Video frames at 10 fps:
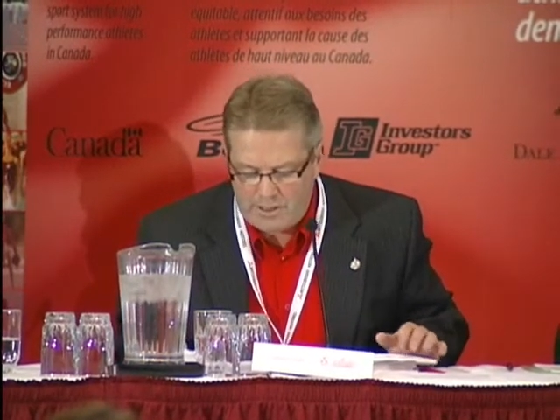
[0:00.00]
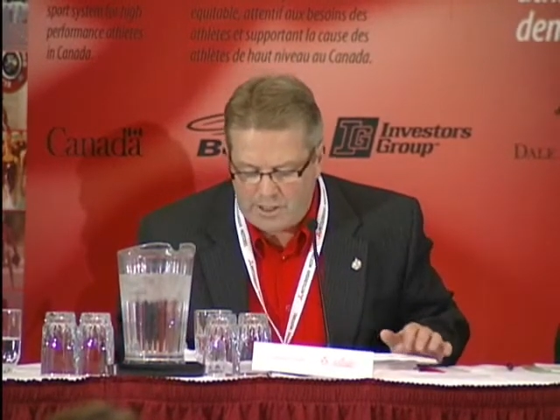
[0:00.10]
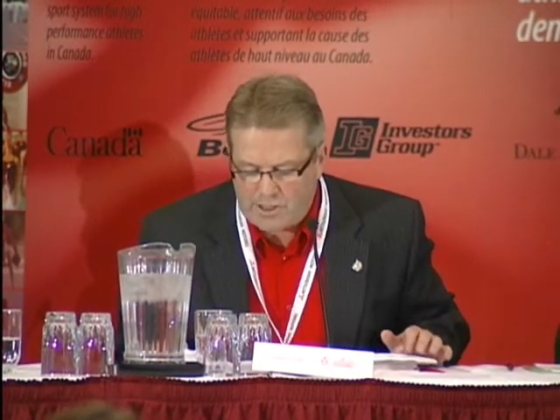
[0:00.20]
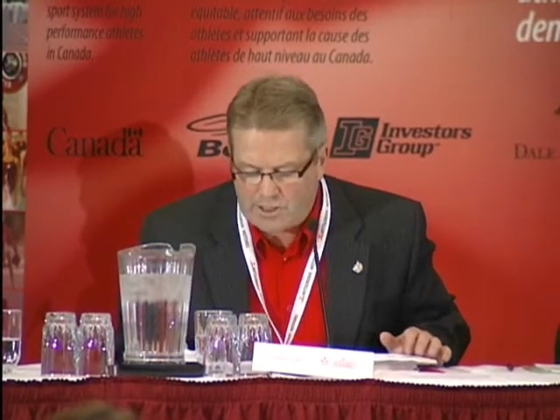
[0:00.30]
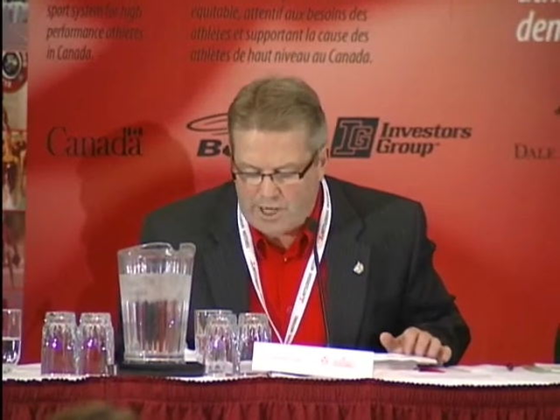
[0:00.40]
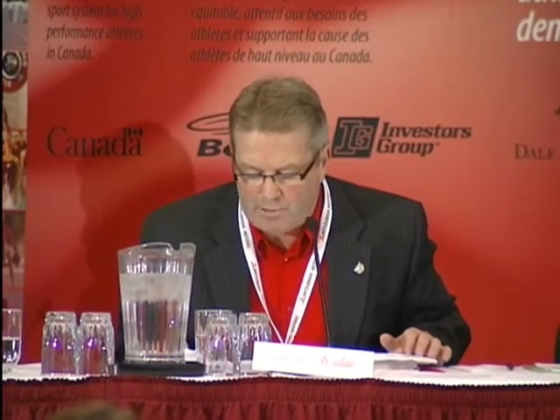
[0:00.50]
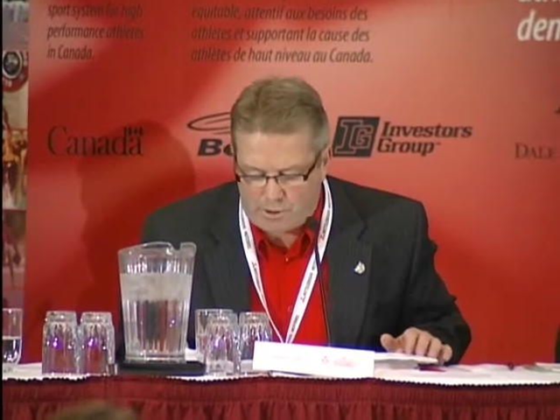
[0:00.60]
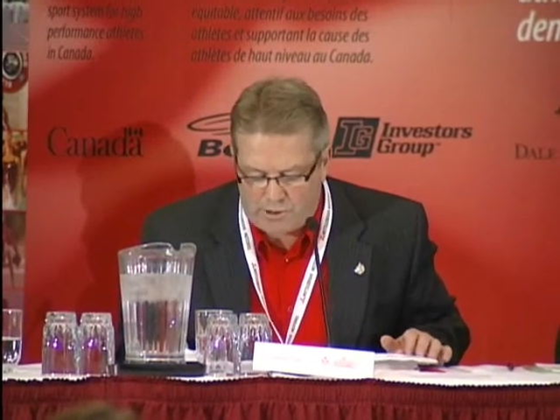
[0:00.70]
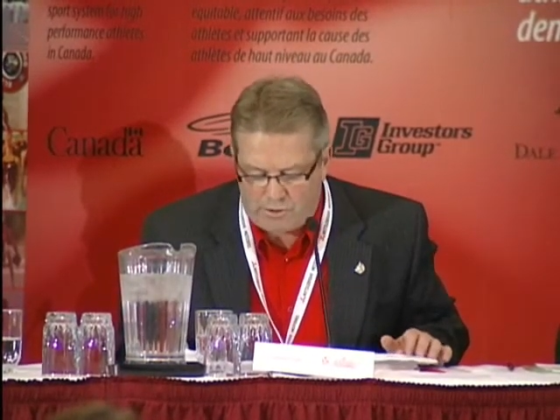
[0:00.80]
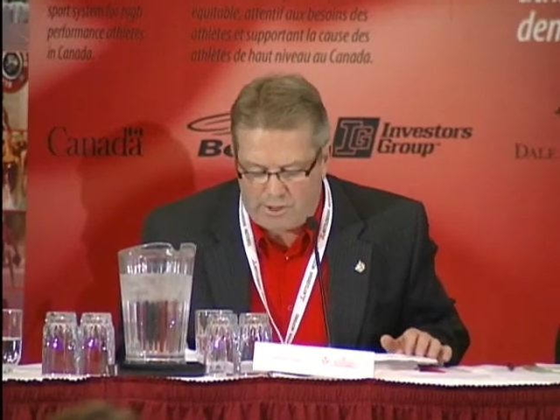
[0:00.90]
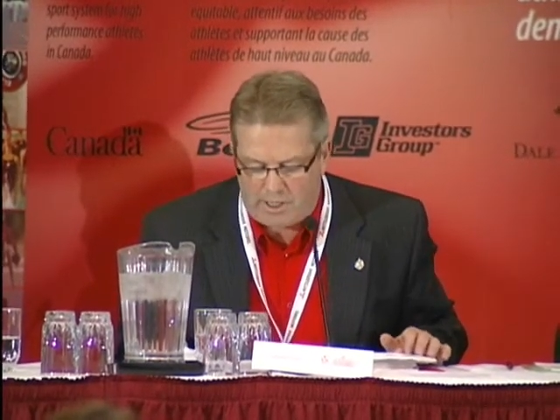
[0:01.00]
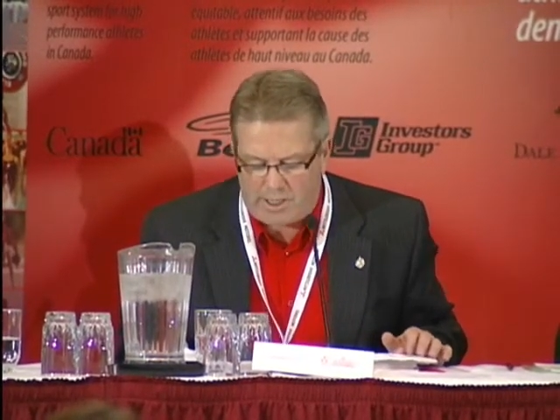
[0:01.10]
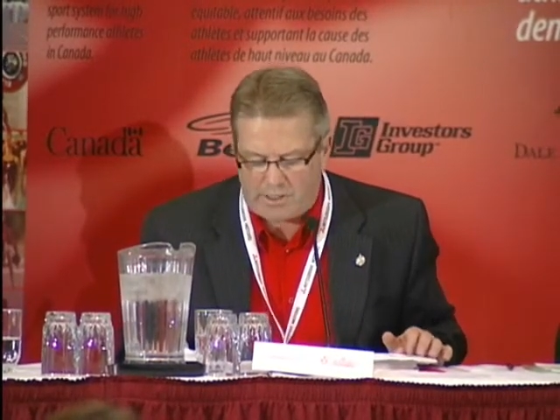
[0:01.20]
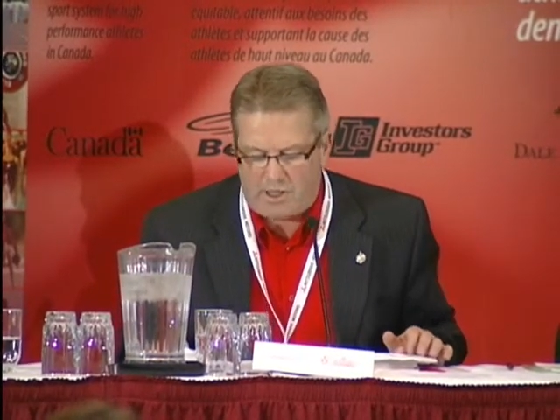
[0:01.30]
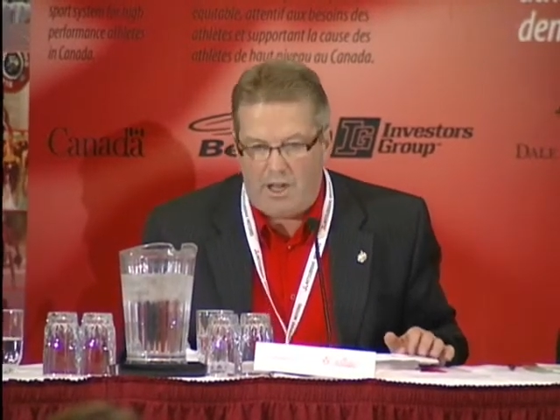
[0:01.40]
This is an opportunity that
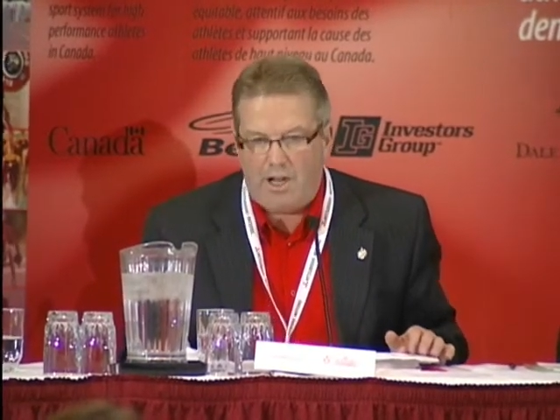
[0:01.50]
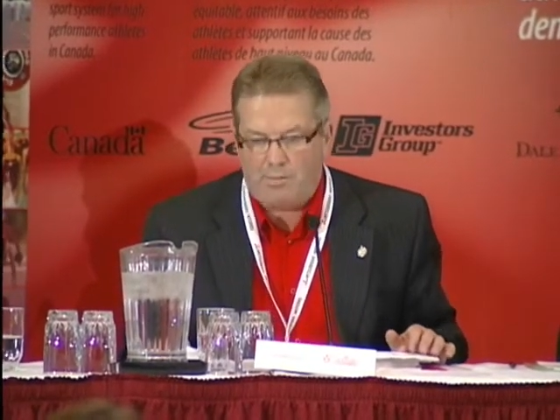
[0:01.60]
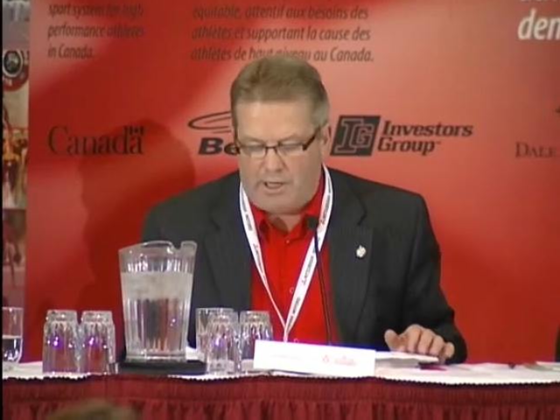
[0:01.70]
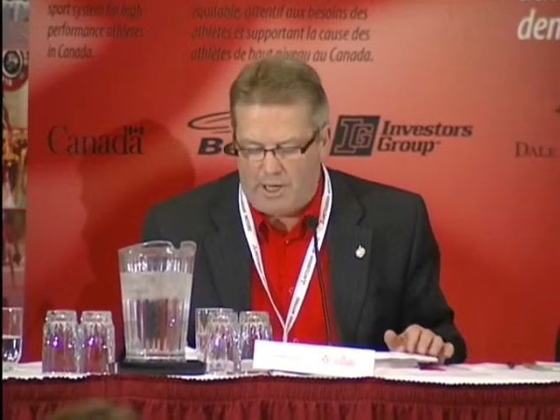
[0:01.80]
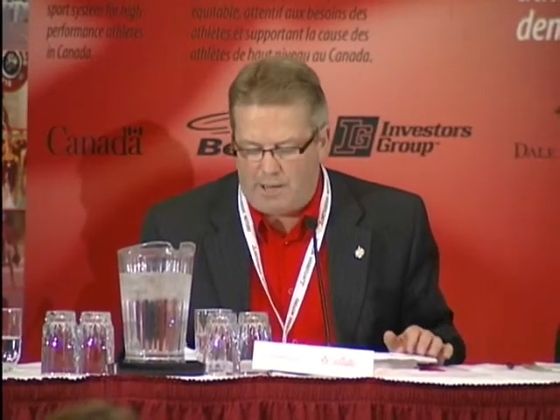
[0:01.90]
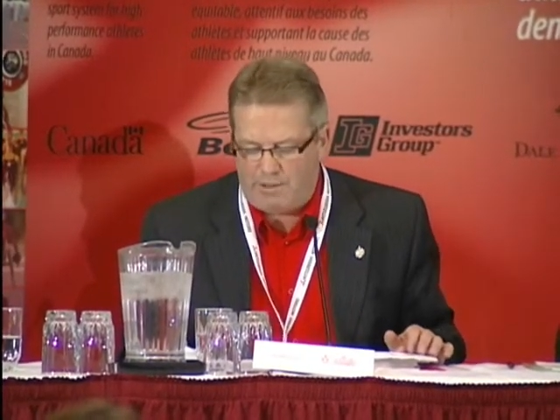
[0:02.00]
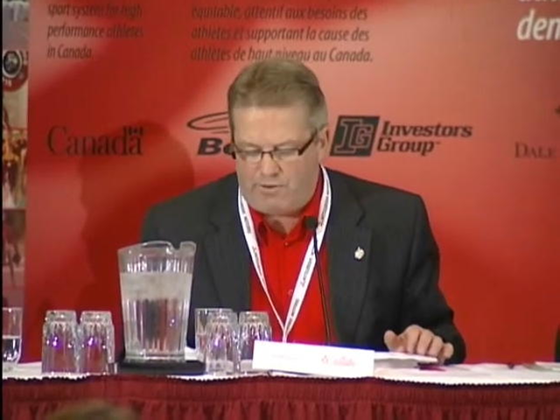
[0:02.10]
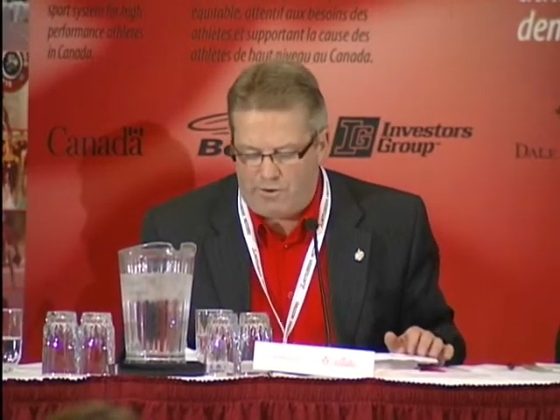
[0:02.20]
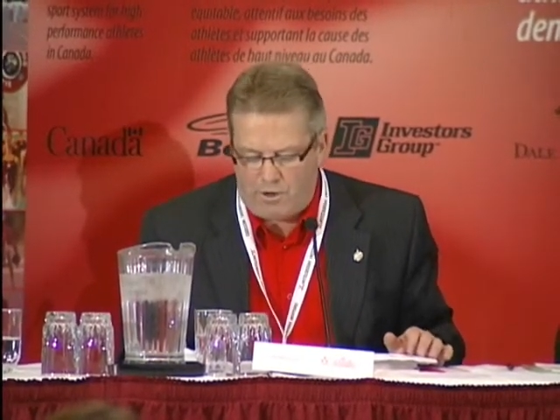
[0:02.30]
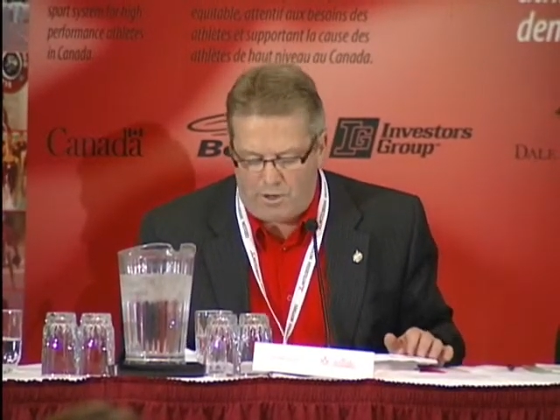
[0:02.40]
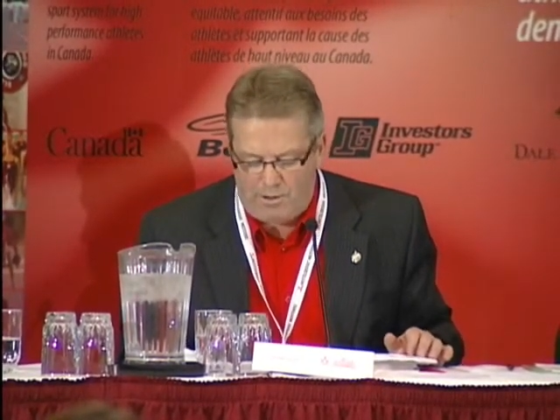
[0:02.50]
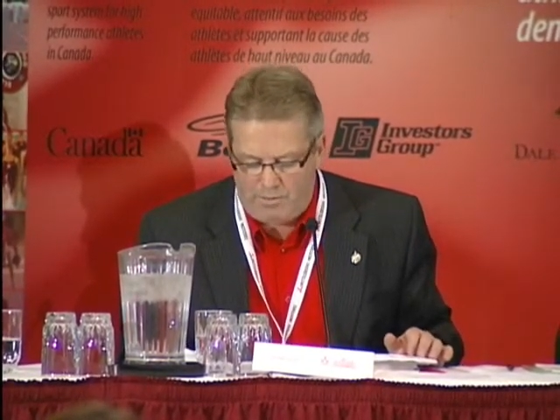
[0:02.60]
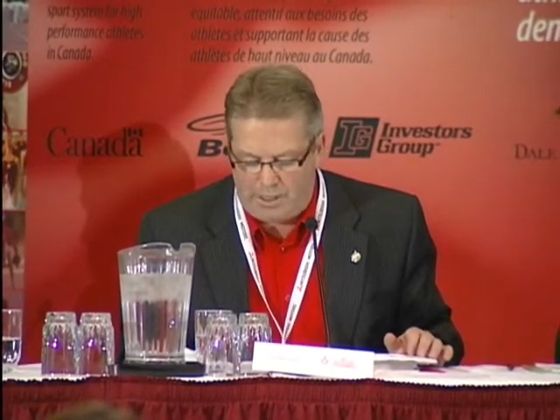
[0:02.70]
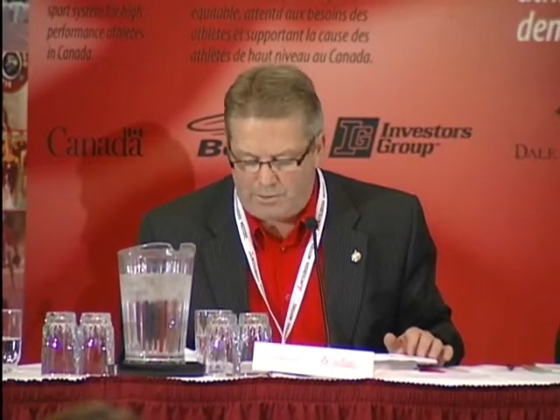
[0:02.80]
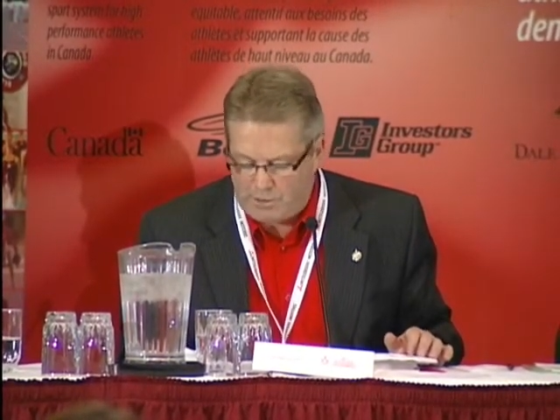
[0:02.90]
has long been lobbied for
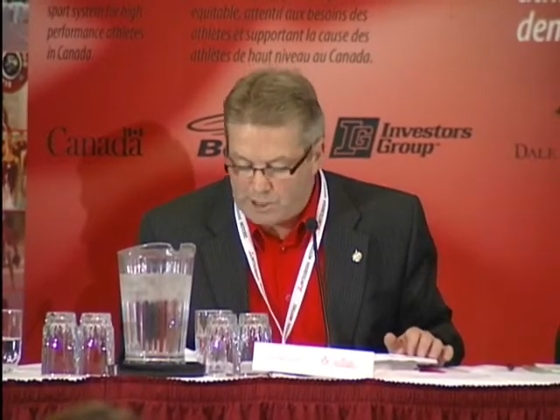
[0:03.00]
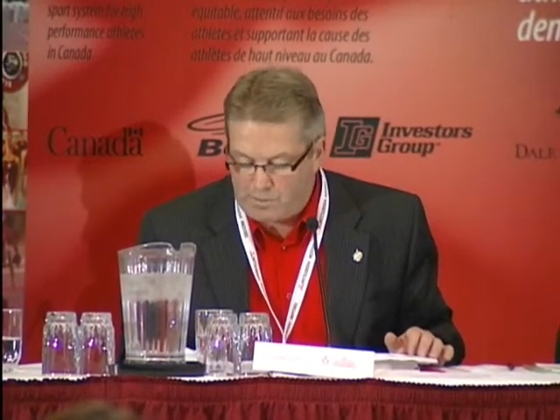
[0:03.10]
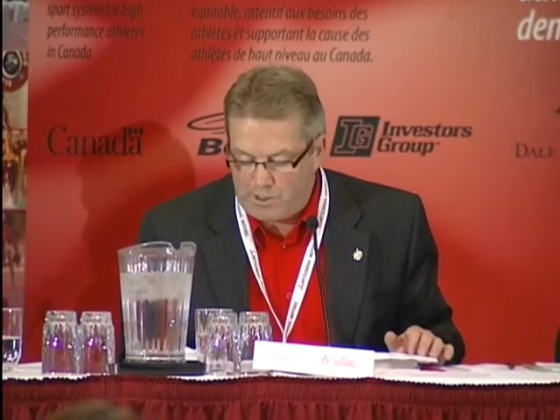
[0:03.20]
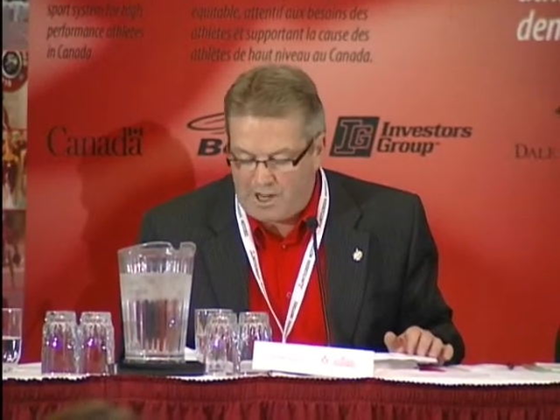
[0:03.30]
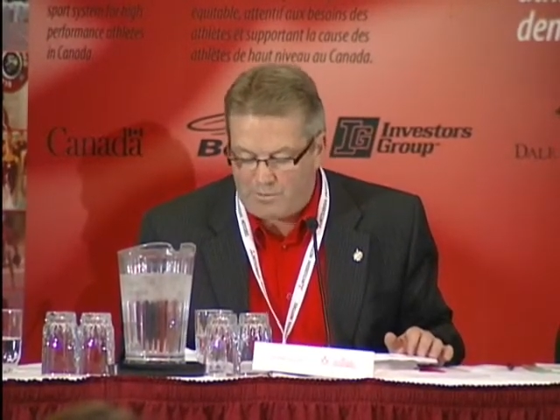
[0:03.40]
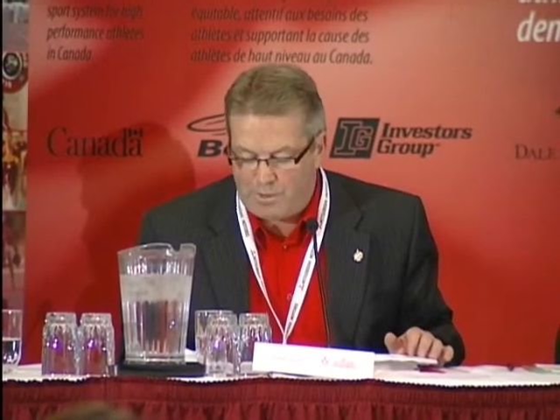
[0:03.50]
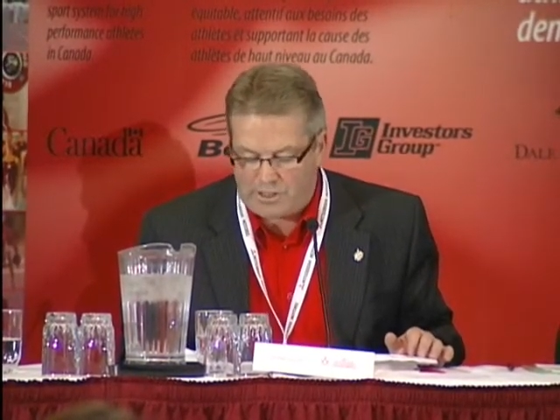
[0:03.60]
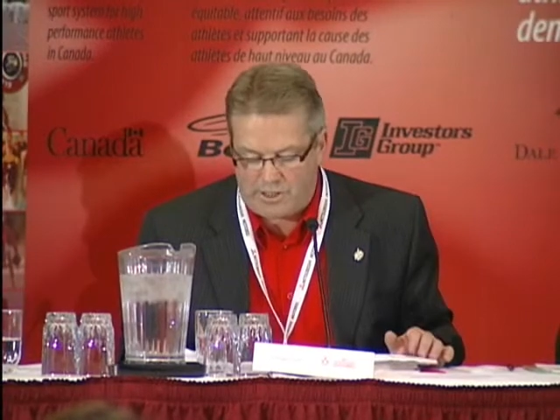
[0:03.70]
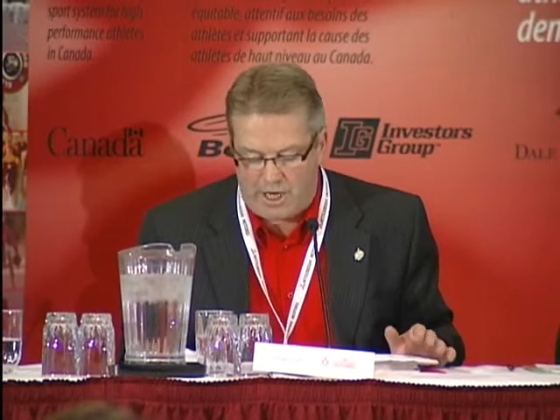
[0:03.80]
by the municipal governments,